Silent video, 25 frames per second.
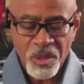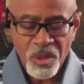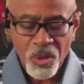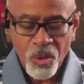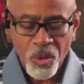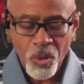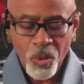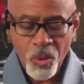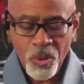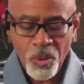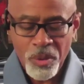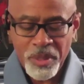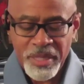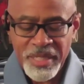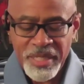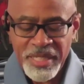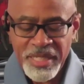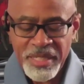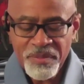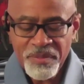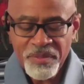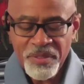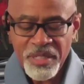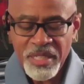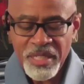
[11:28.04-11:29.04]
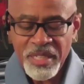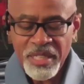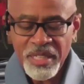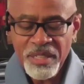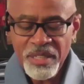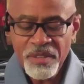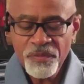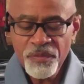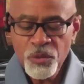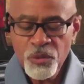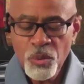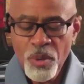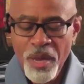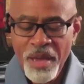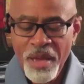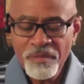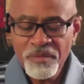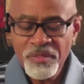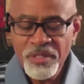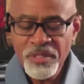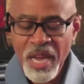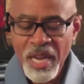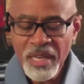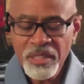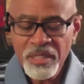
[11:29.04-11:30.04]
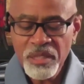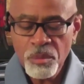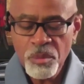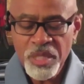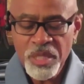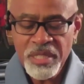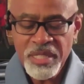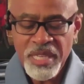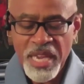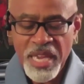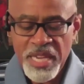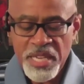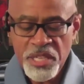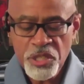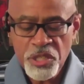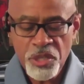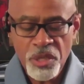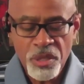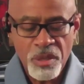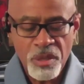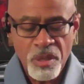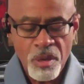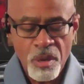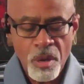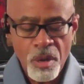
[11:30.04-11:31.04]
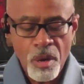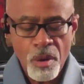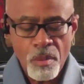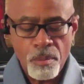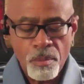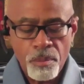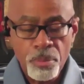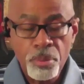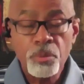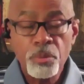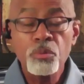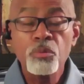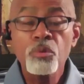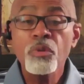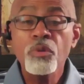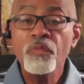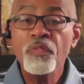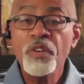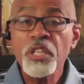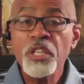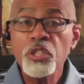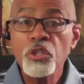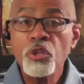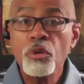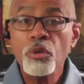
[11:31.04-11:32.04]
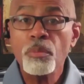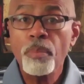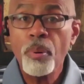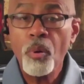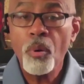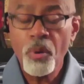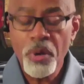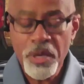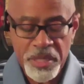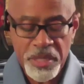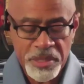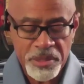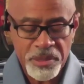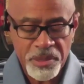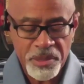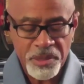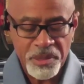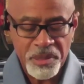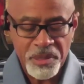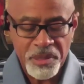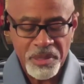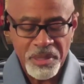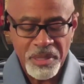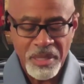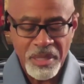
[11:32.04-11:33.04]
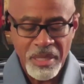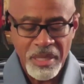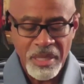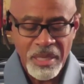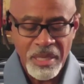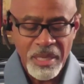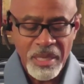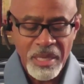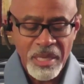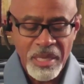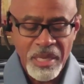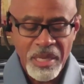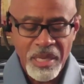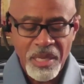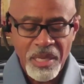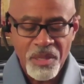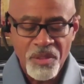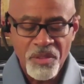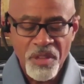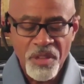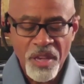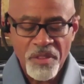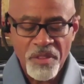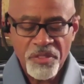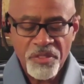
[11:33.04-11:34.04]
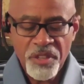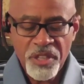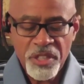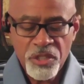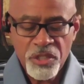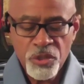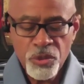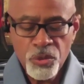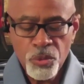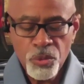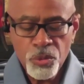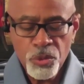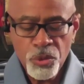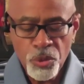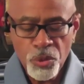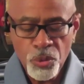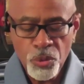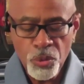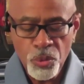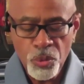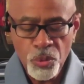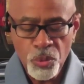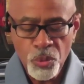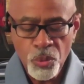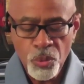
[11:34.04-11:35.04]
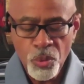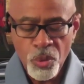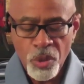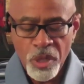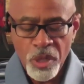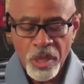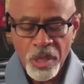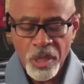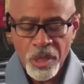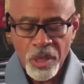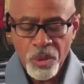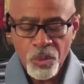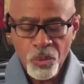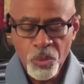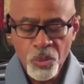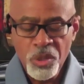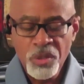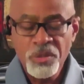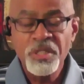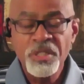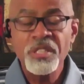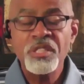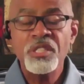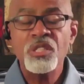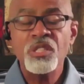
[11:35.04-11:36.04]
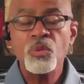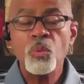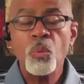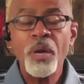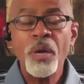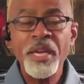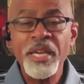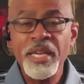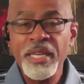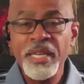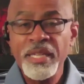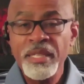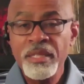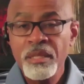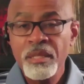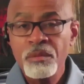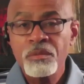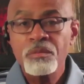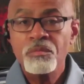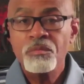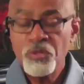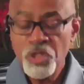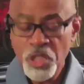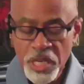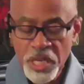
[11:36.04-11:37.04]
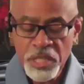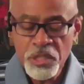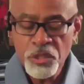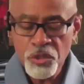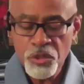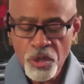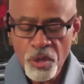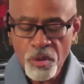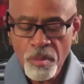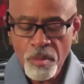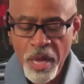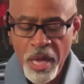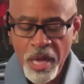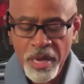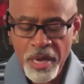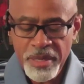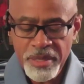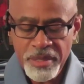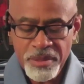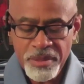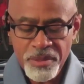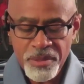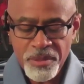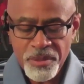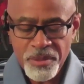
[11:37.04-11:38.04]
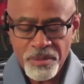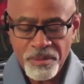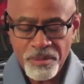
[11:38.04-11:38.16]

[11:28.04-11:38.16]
or even if you have documentation proving your point, nothing you do will dissuade, change their minds.